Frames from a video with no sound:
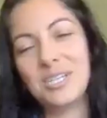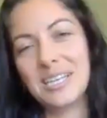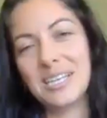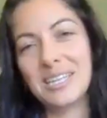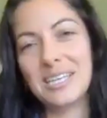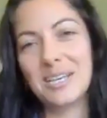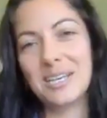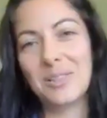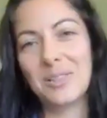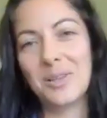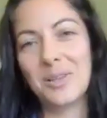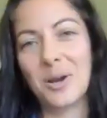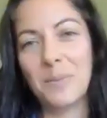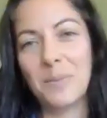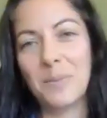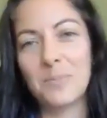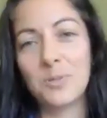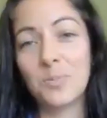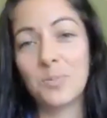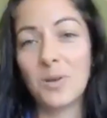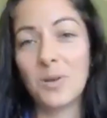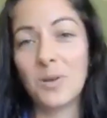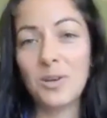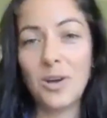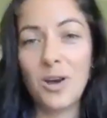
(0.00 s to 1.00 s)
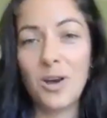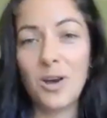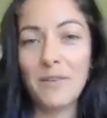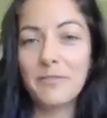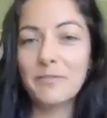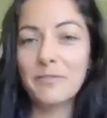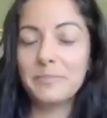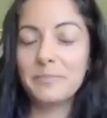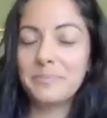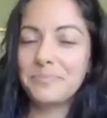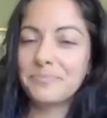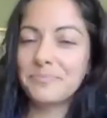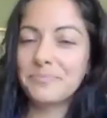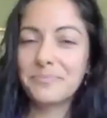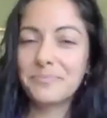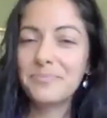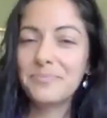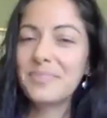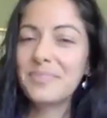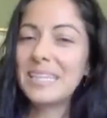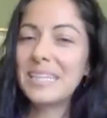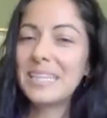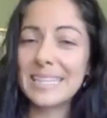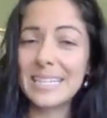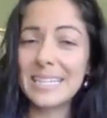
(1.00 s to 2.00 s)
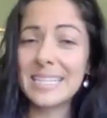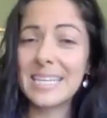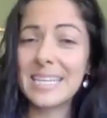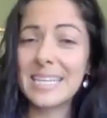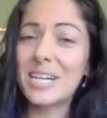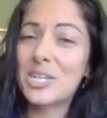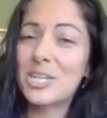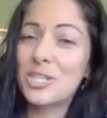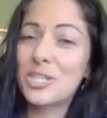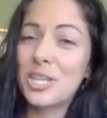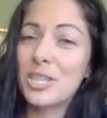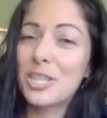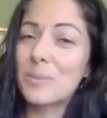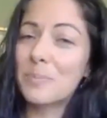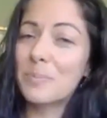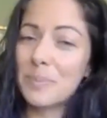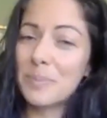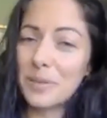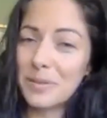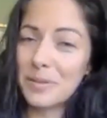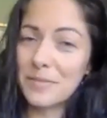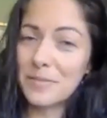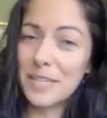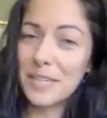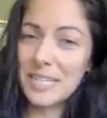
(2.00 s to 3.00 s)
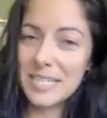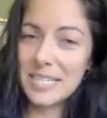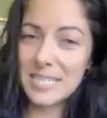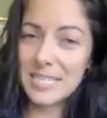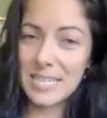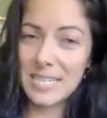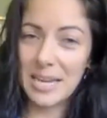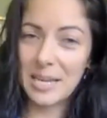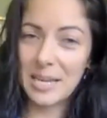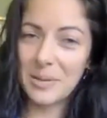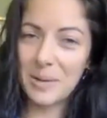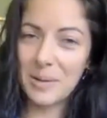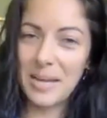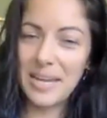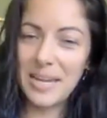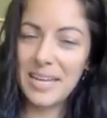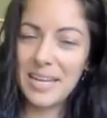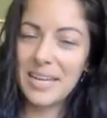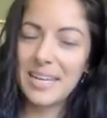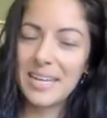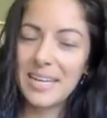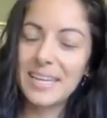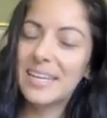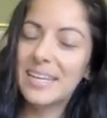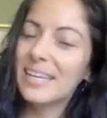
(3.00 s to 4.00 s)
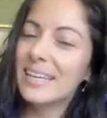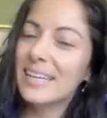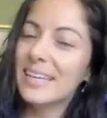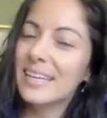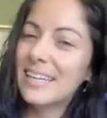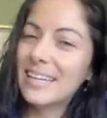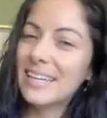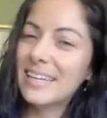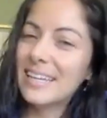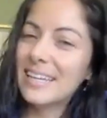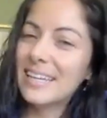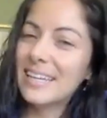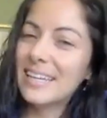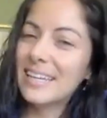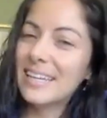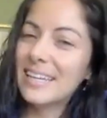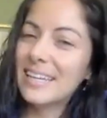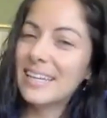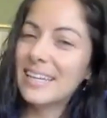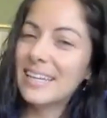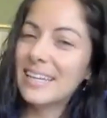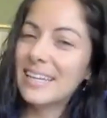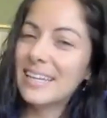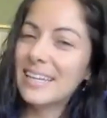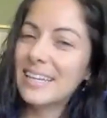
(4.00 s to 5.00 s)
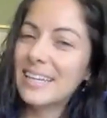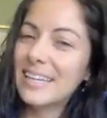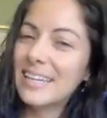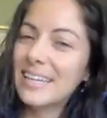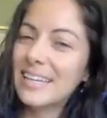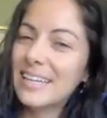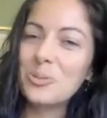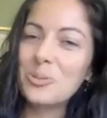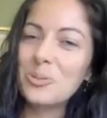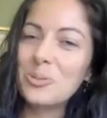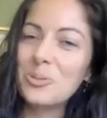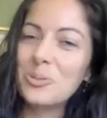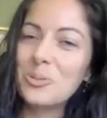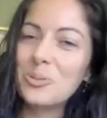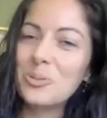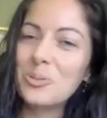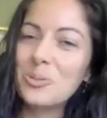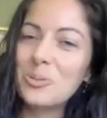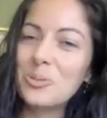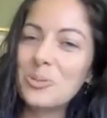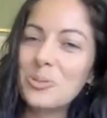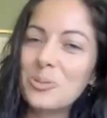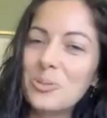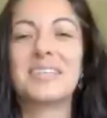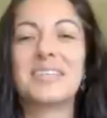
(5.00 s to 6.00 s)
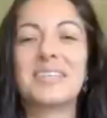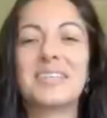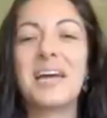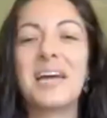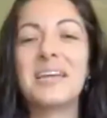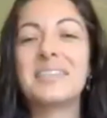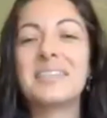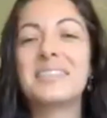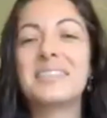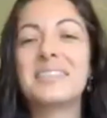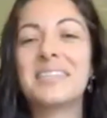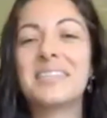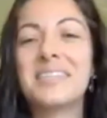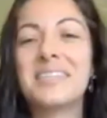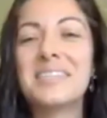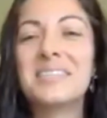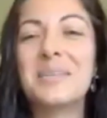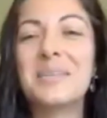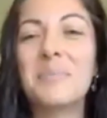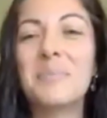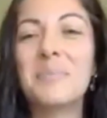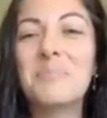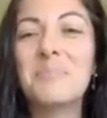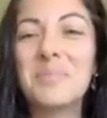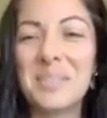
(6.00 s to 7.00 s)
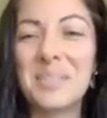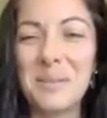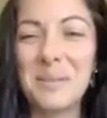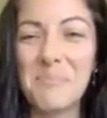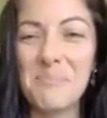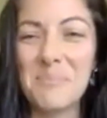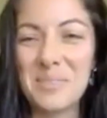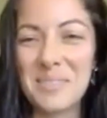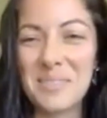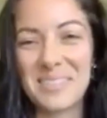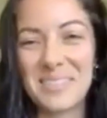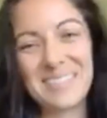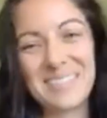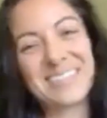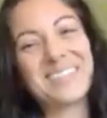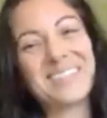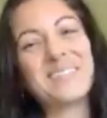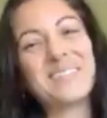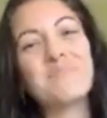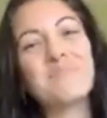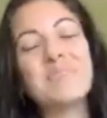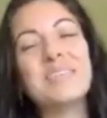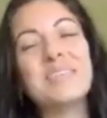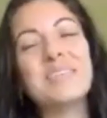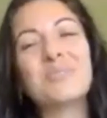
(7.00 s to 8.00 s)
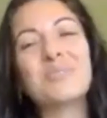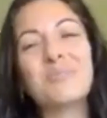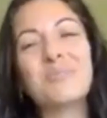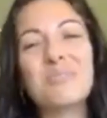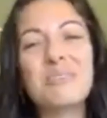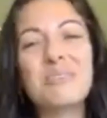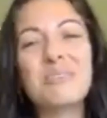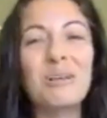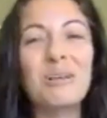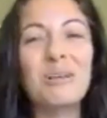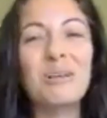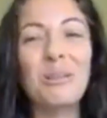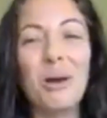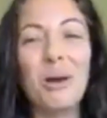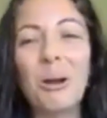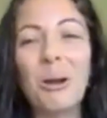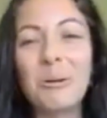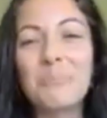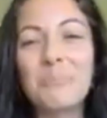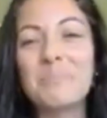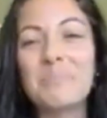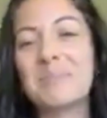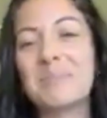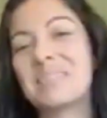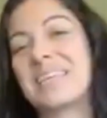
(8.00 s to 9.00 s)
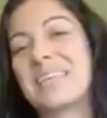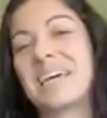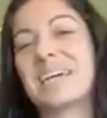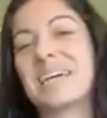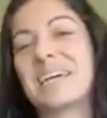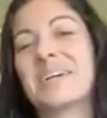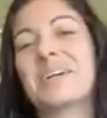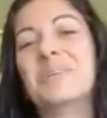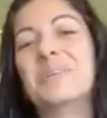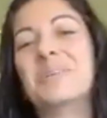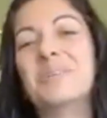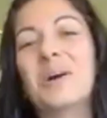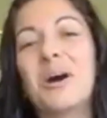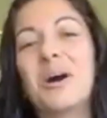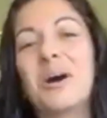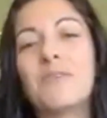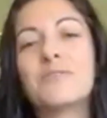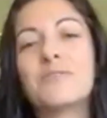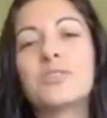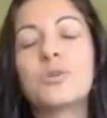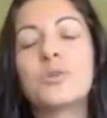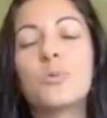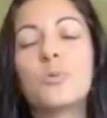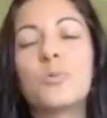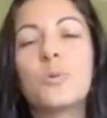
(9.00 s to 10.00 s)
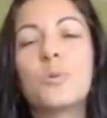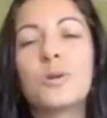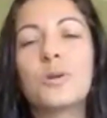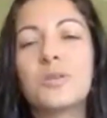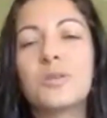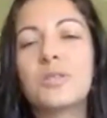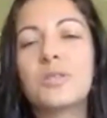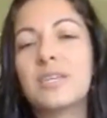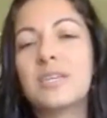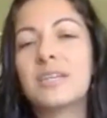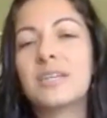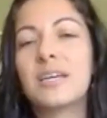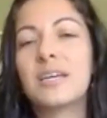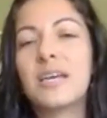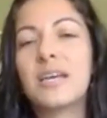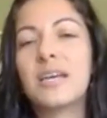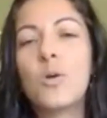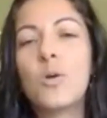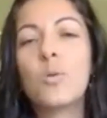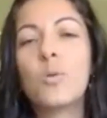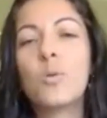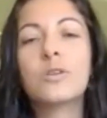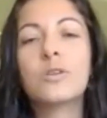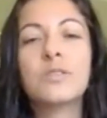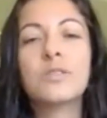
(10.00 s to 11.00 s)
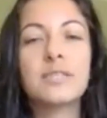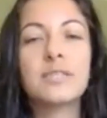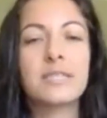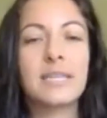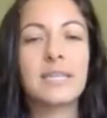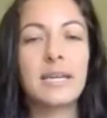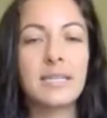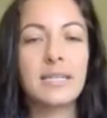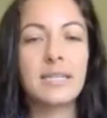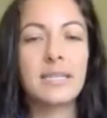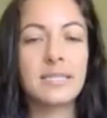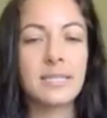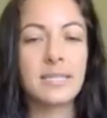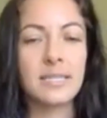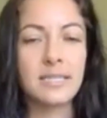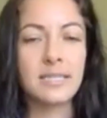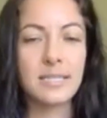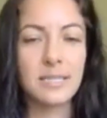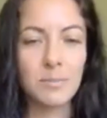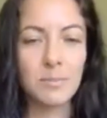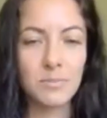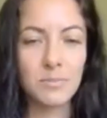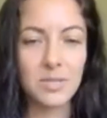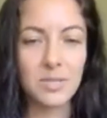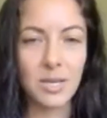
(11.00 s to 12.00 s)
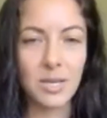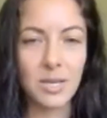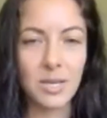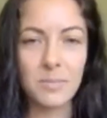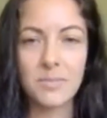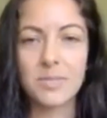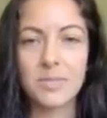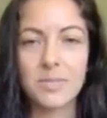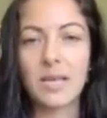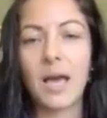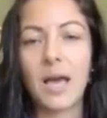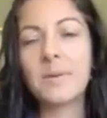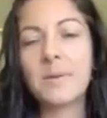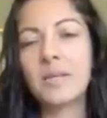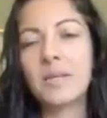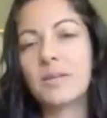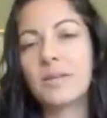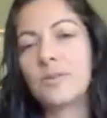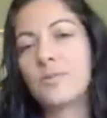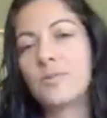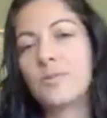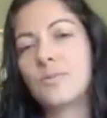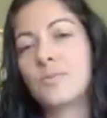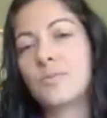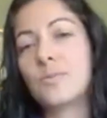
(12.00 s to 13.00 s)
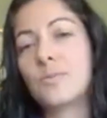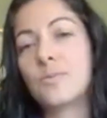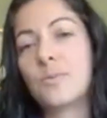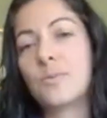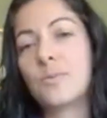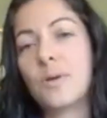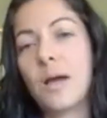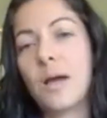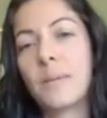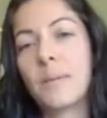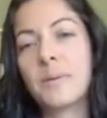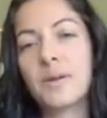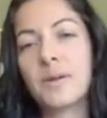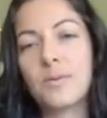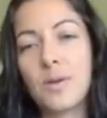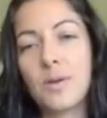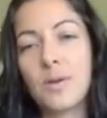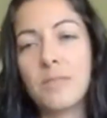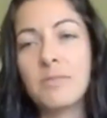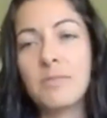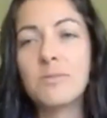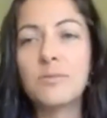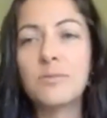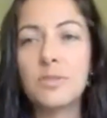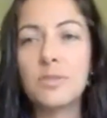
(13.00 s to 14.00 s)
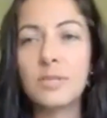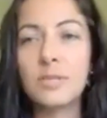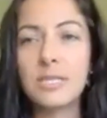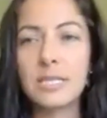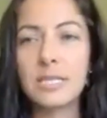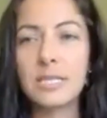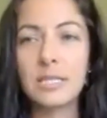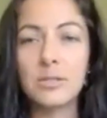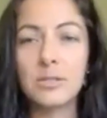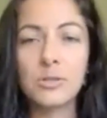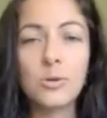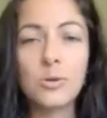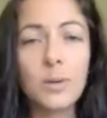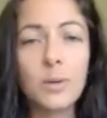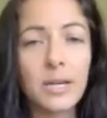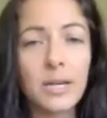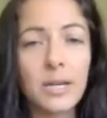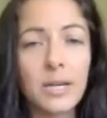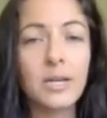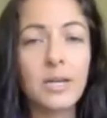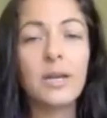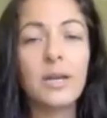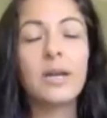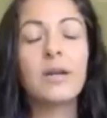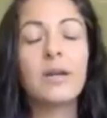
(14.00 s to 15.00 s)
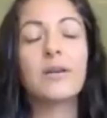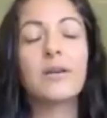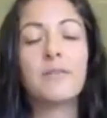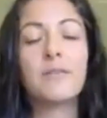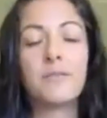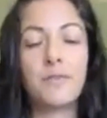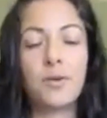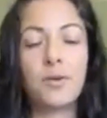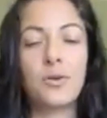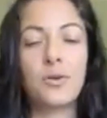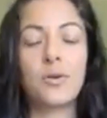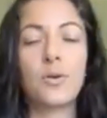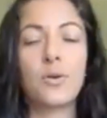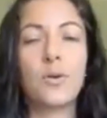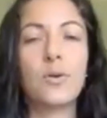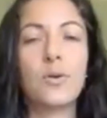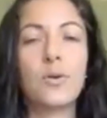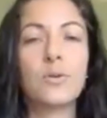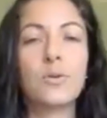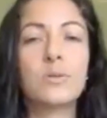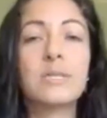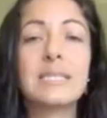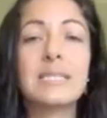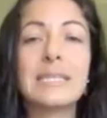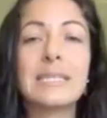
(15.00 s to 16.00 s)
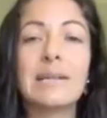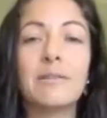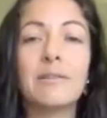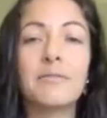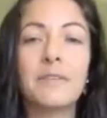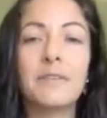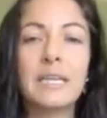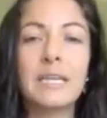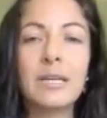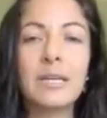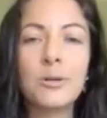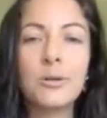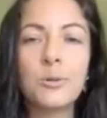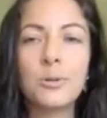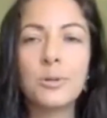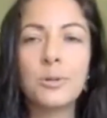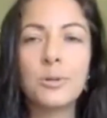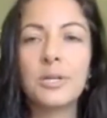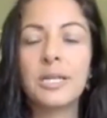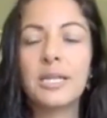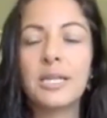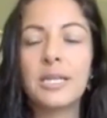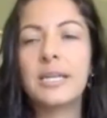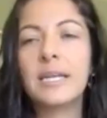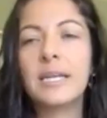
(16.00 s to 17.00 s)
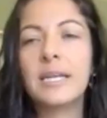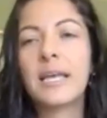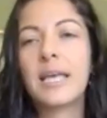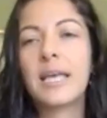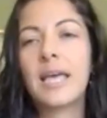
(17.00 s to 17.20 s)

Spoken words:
and the alarms went off. That's actually the perfect segue into the signs and symptoms. These are the alarms that go off. So what are the signs and symptoms? I'm going to run through these a little quicker for your own self-inquiry.